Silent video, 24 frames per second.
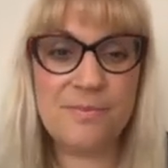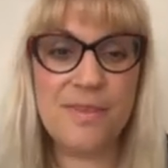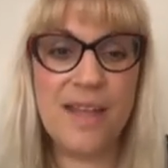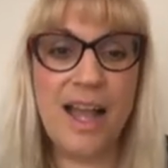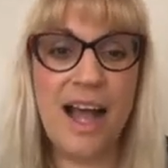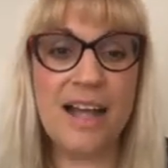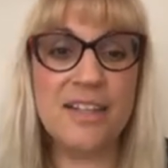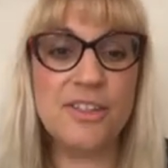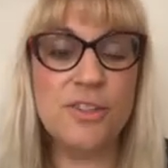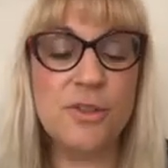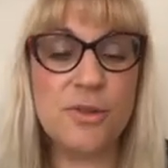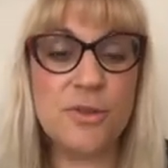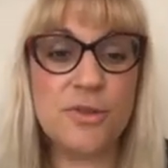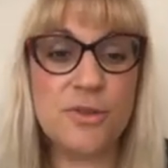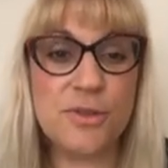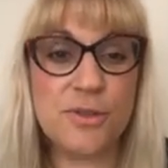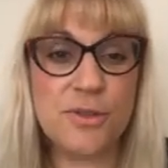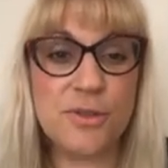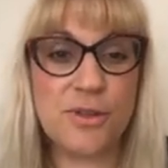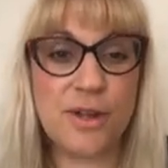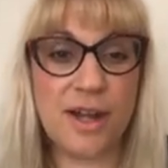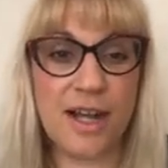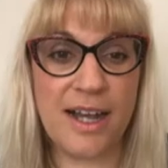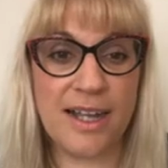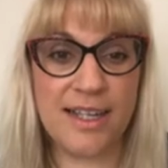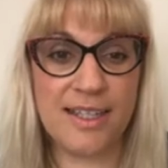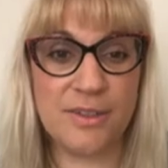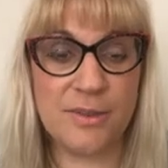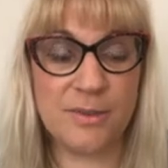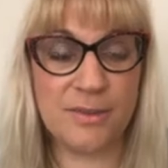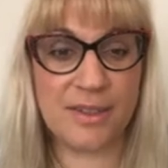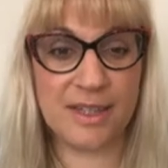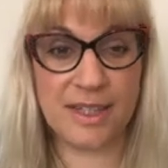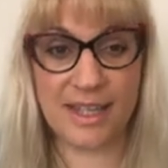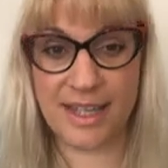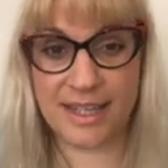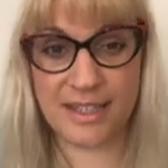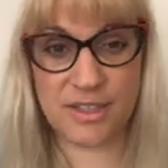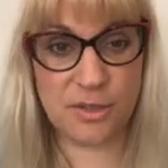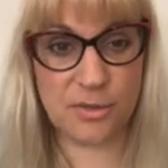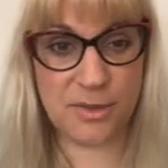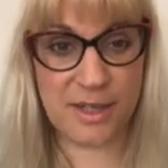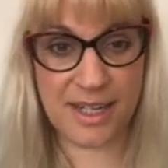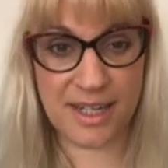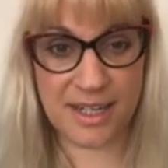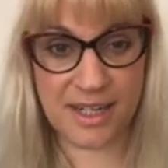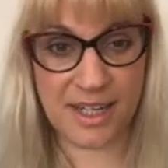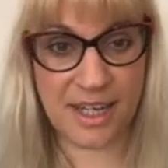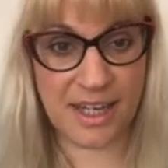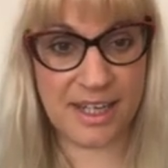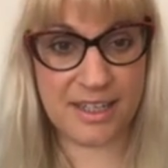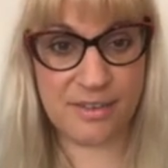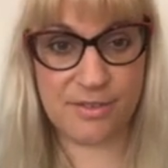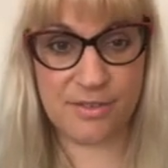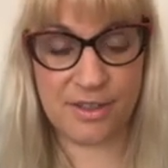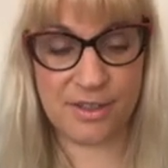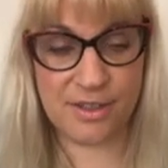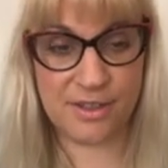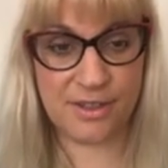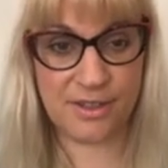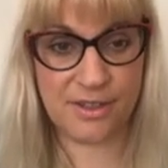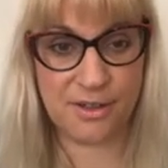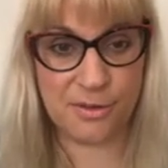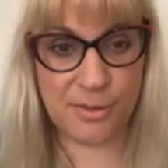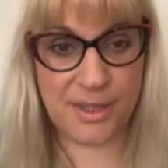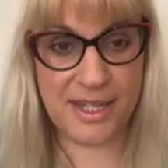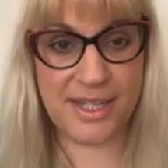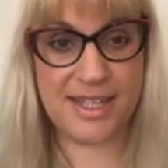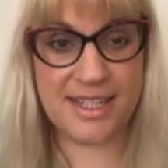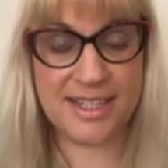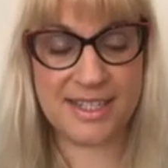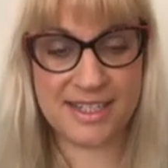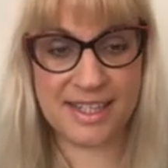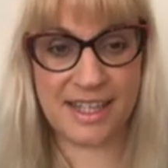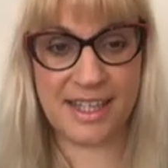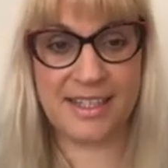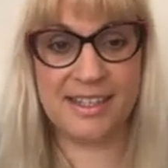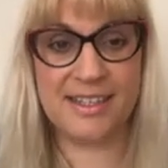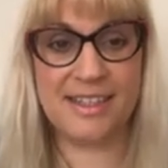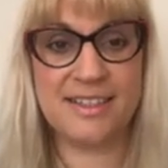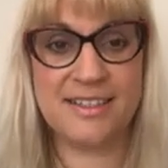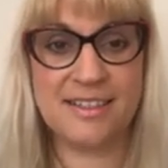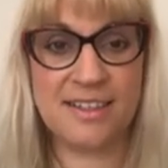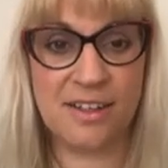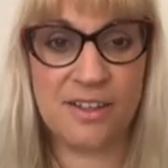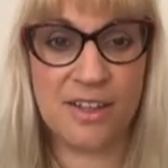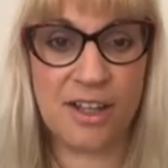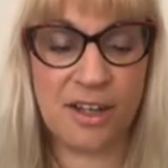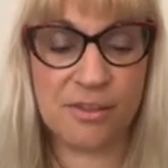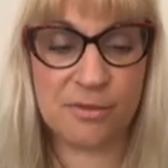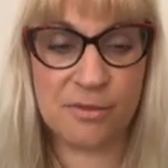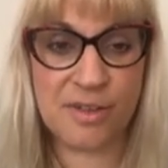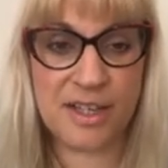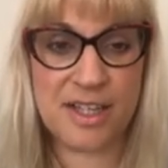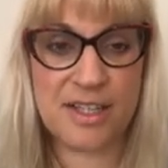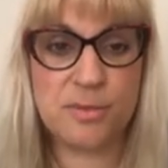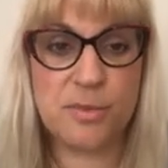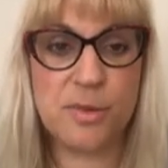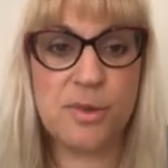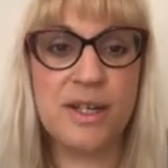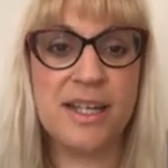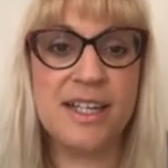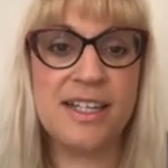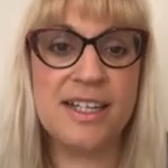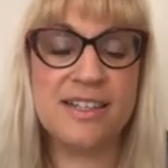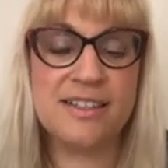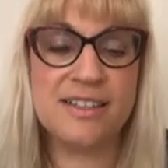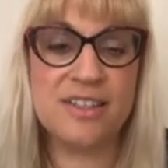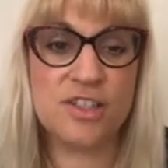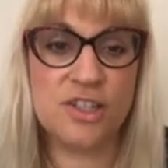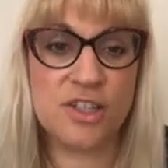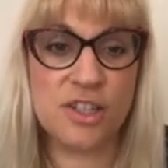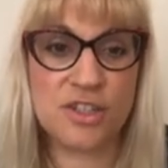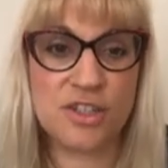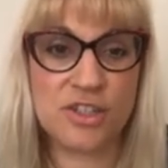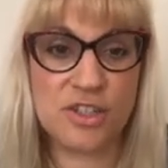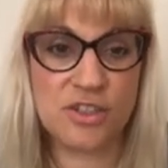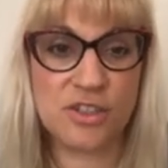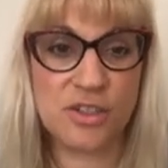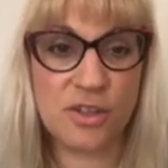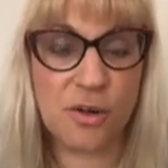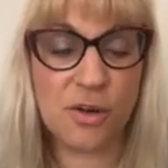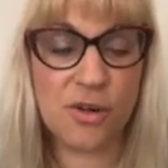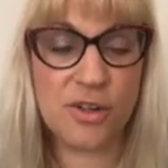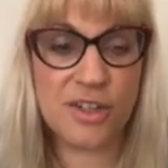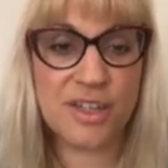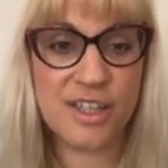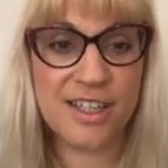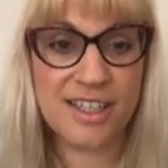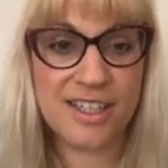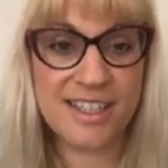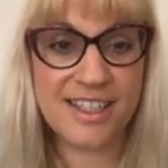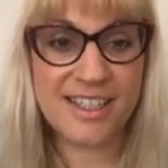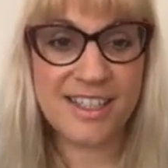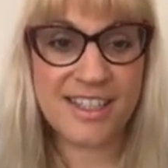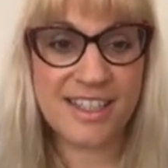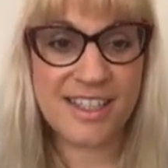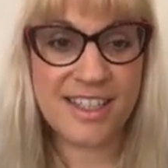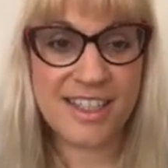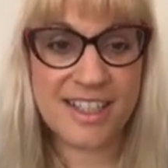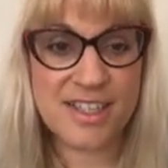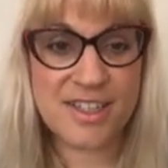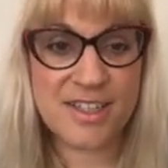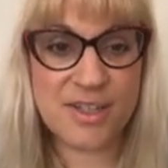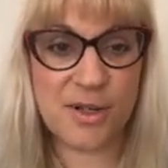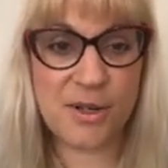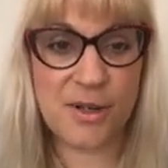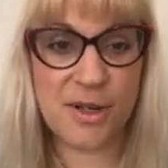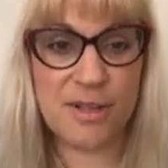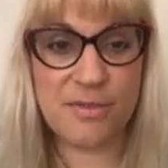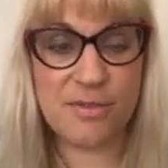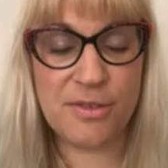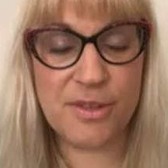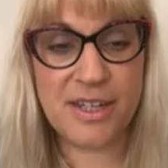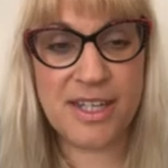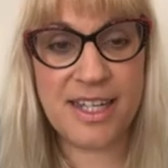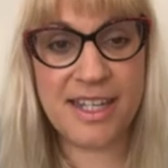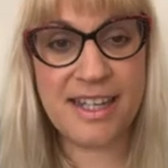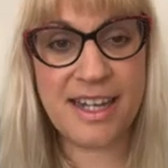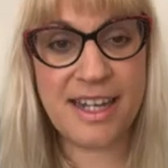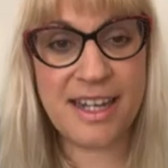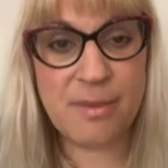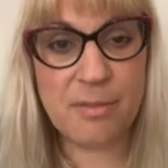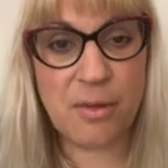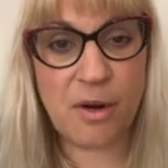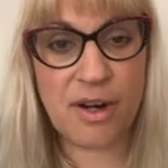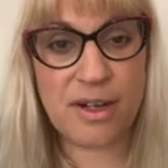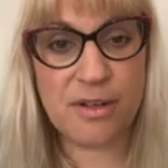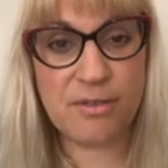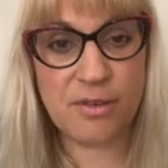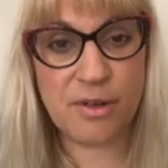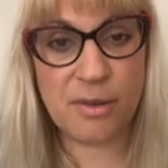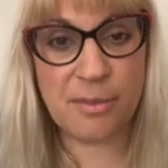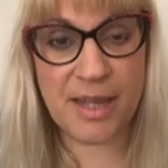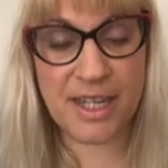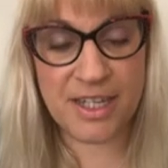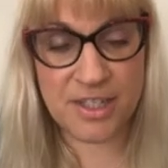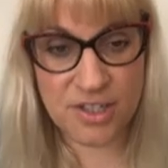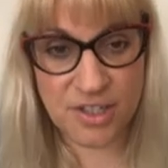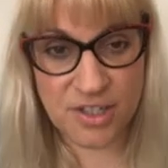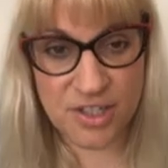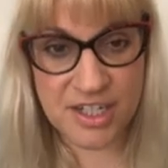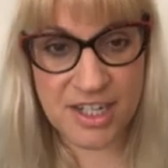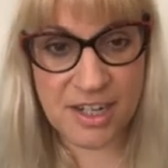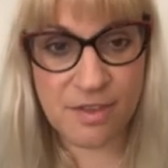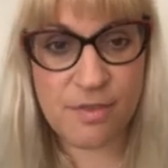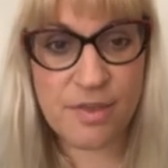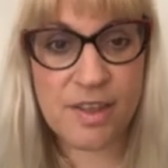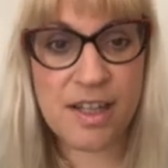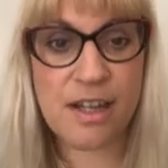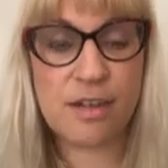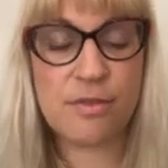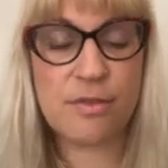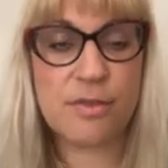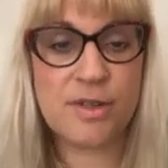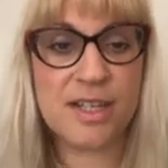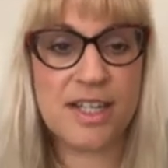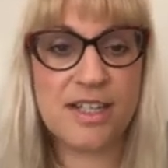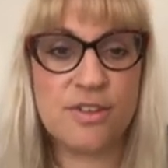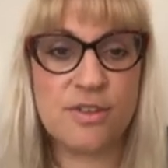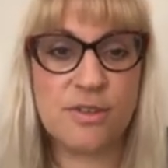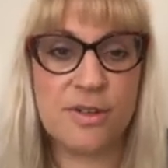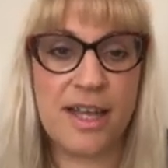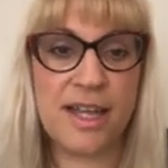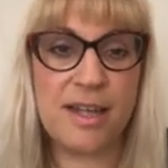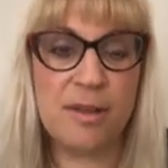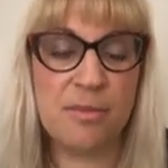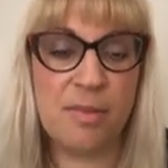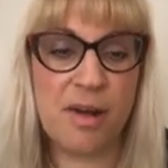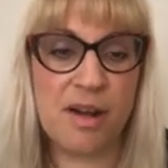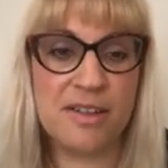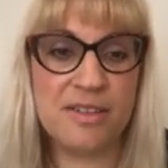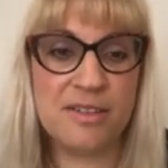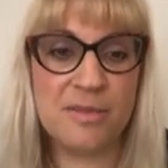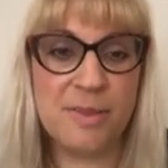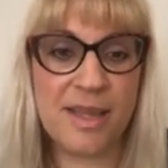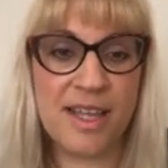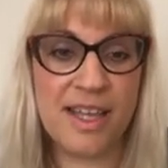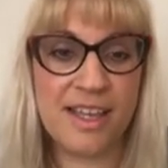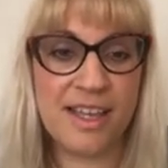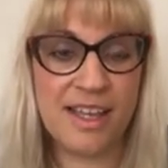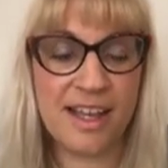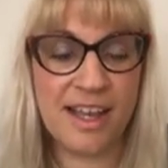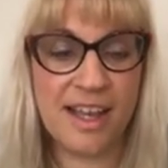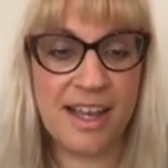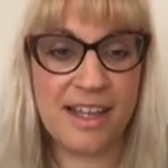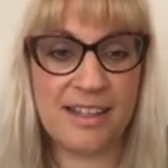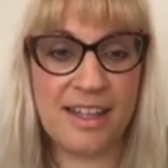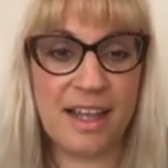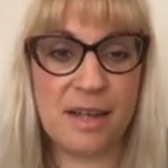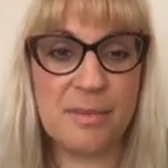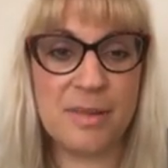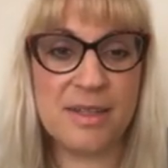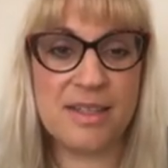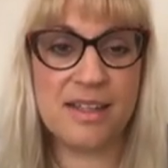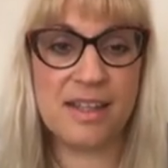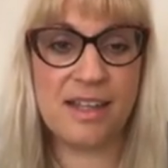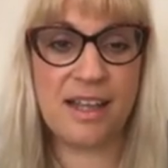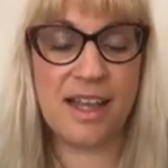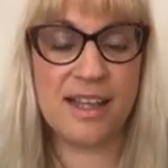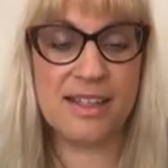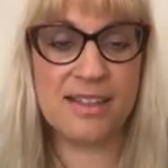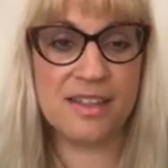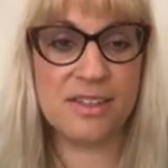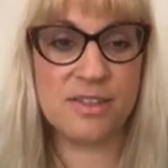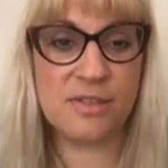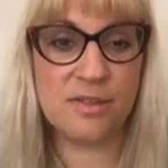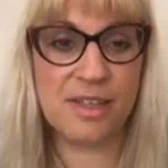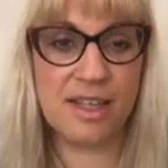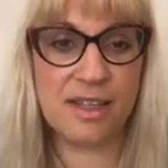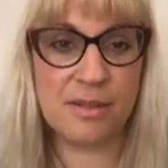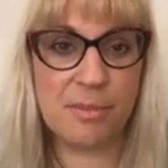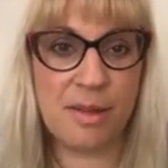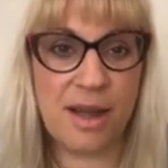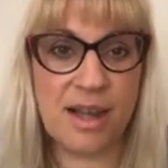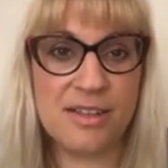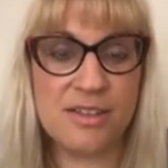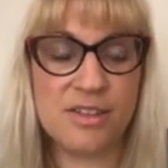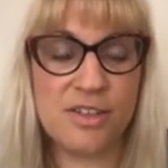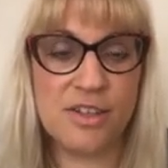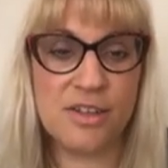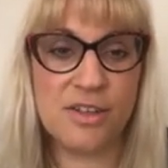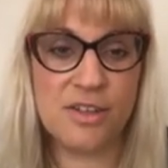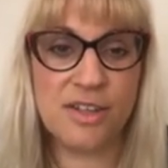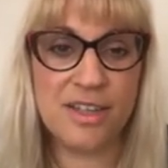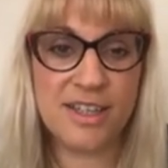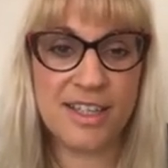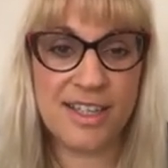I don't like doing live readings like this on Facebook. This is just a talk. So if you need any more information, Jay, feel free to inbox me, and I'll be delighted to get back to you.